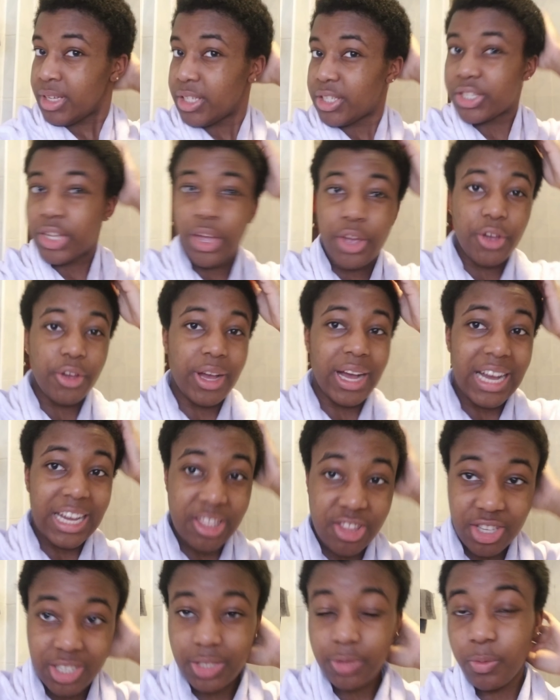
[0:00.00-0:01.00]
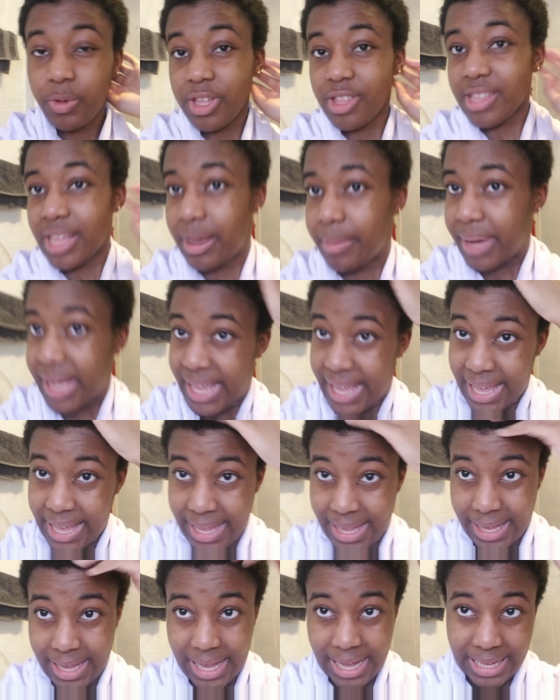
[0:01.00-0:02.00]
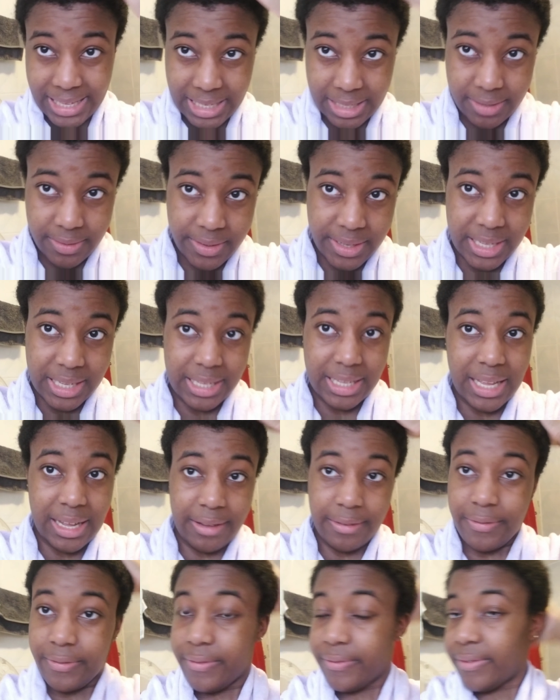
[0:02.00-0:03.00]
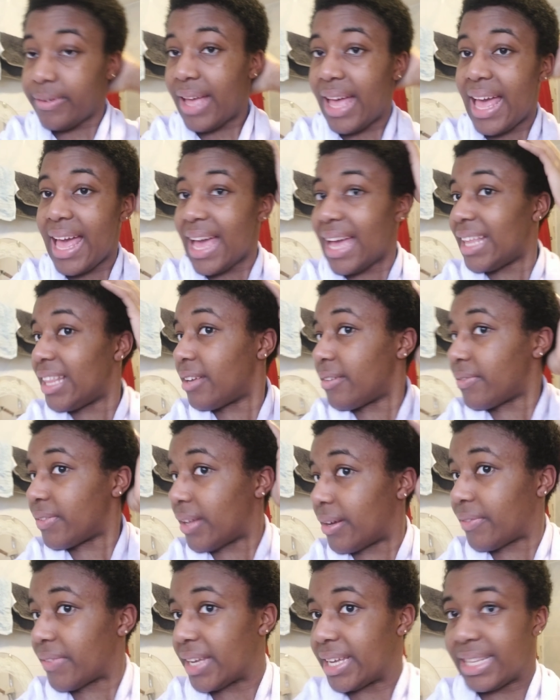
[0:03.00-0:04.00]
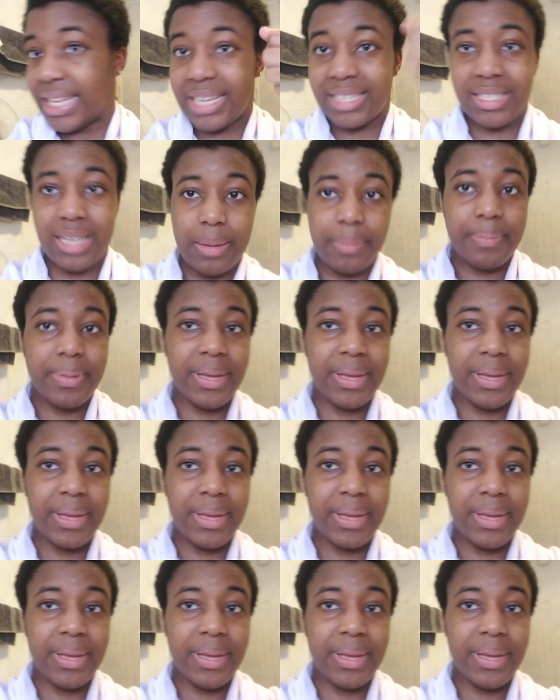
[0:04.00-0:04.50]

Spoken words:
So I just washed out my hair and it's feeling like hella fluffy and nice. I